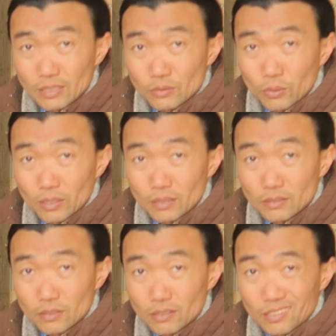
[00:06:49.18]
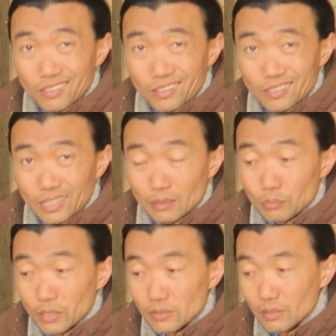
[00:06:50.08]
and you're on a tight
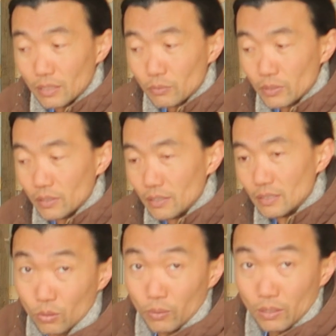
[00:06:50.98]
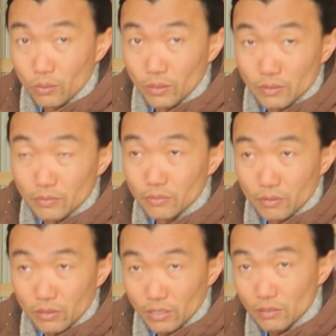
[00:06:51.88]
budget like we are, you don't want to go any
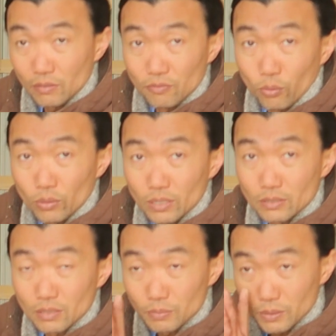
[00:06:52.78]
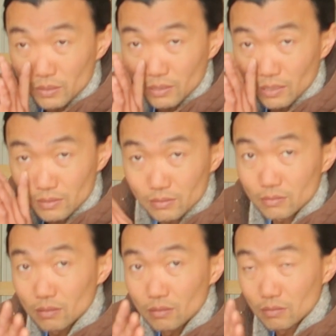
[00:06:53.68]
thicker than 4 inches because that's
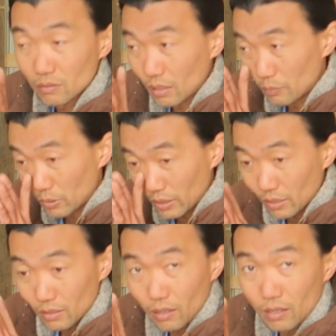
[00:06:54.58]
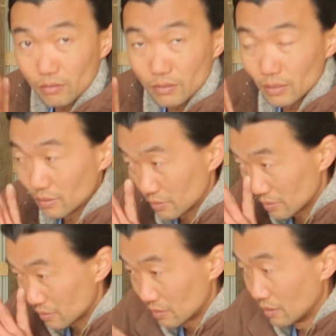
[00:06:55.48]
a lot more concrete, and
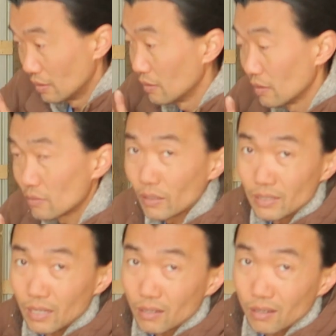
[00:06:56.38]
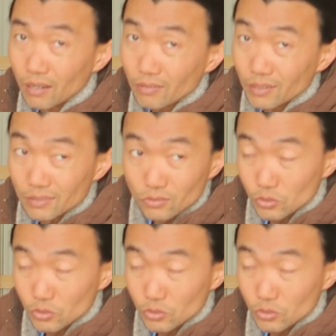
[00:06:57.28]
right now concrete isn't